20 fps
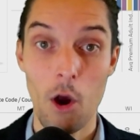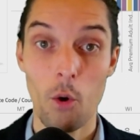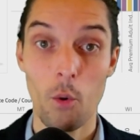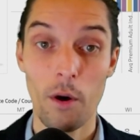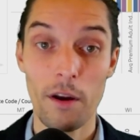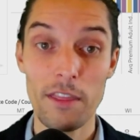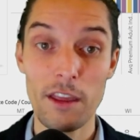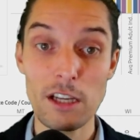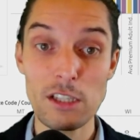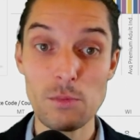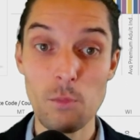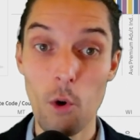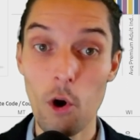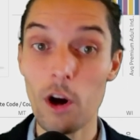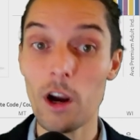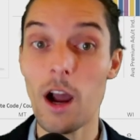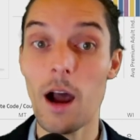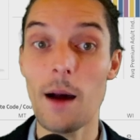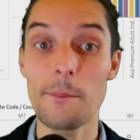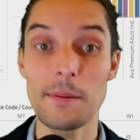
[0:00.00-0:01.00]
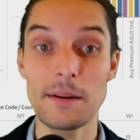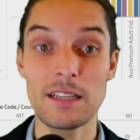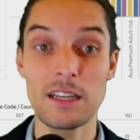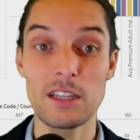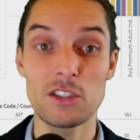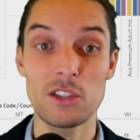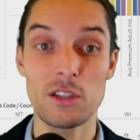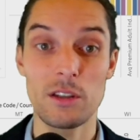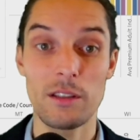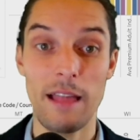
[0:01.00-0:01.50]
Where there's more
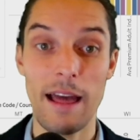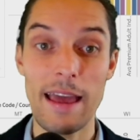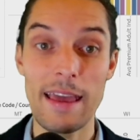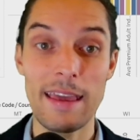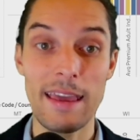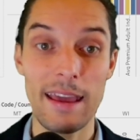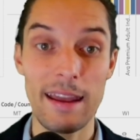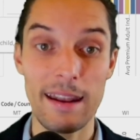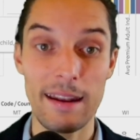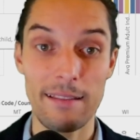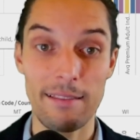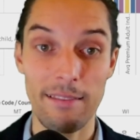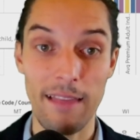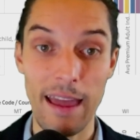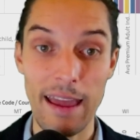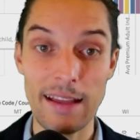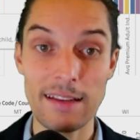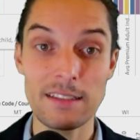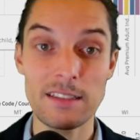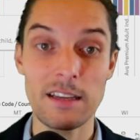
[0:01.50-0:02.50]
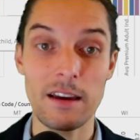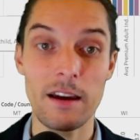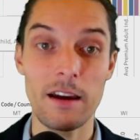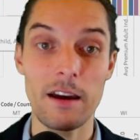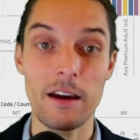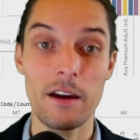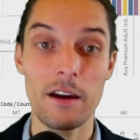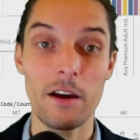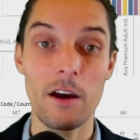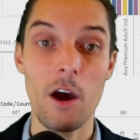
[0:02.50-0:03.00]
competition, like in
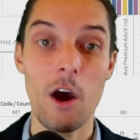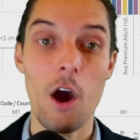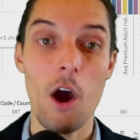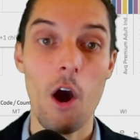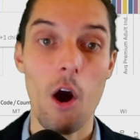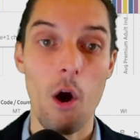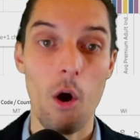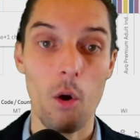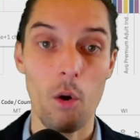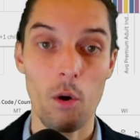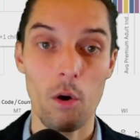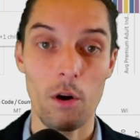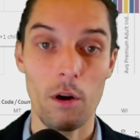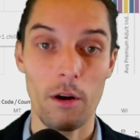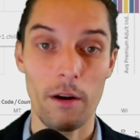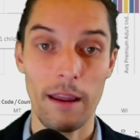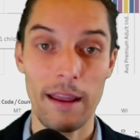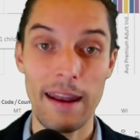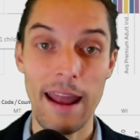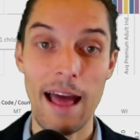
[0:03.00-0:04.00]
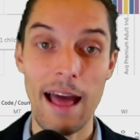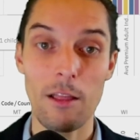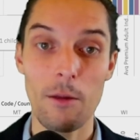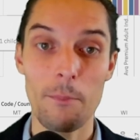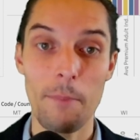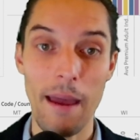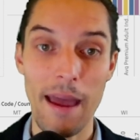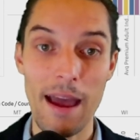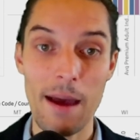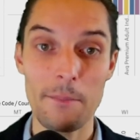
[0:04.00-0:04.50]
Atlanta or in
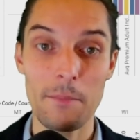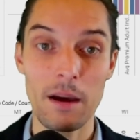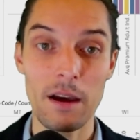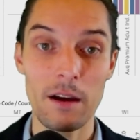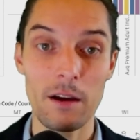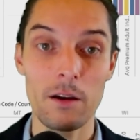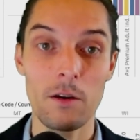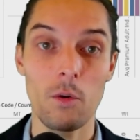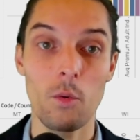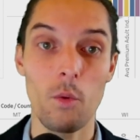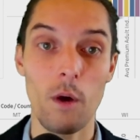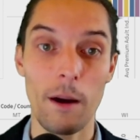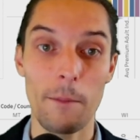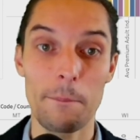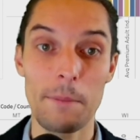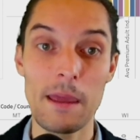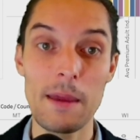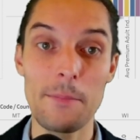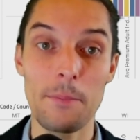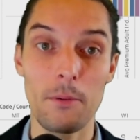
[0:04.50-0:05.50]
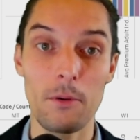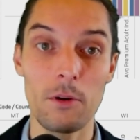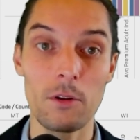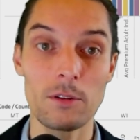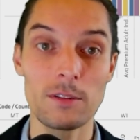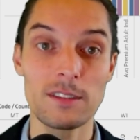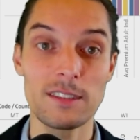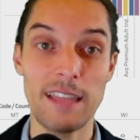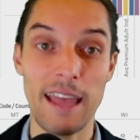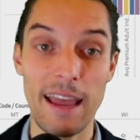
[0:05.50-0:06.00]
Alabama, where
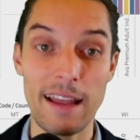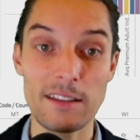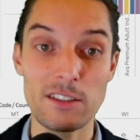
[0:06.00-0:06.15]
people tend